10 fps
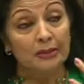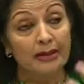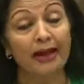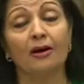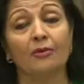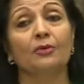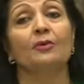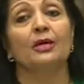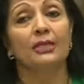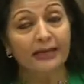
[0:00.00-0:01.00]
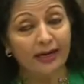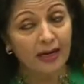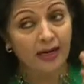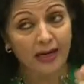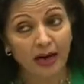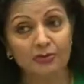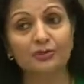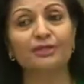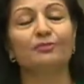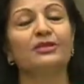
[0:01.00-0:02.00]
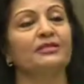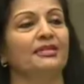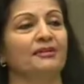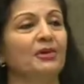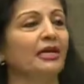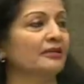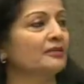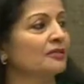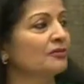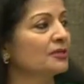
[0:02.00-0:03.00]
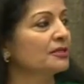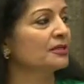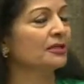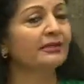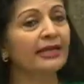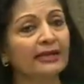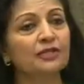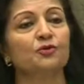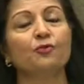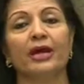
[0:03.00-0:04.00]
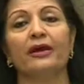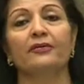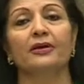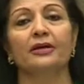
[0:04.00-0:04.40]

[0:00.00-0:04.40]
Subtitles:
Now, the accountability mechanisms, that's where